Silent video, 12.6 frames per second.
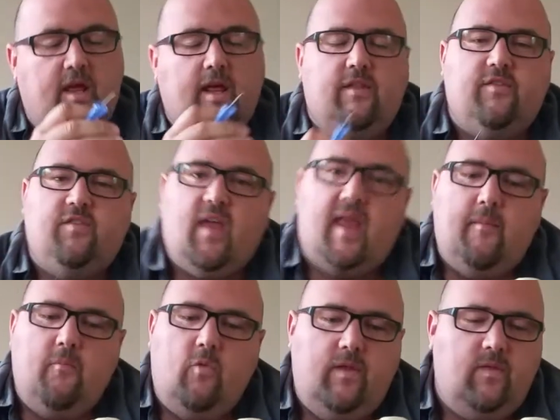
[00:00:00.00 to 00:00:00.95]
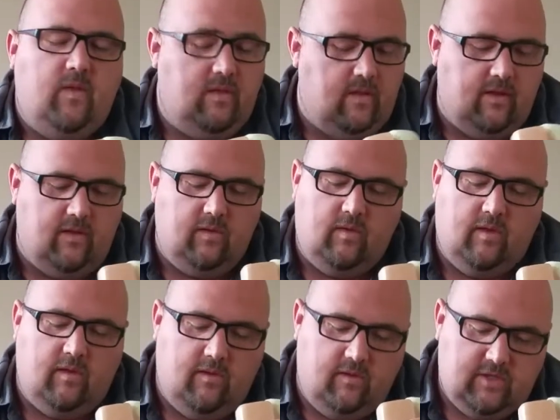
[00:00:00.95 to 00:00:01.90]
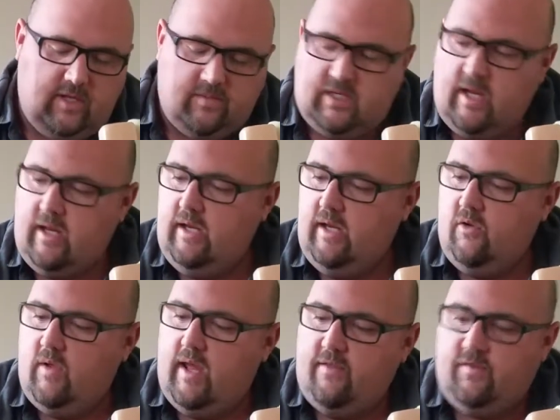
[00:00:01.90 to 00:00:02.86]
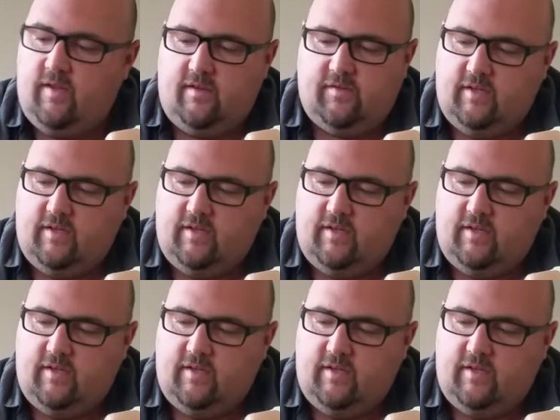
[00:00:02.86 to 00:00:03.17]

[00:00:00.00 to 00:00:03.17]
it's same with the Jamchetti needle as this.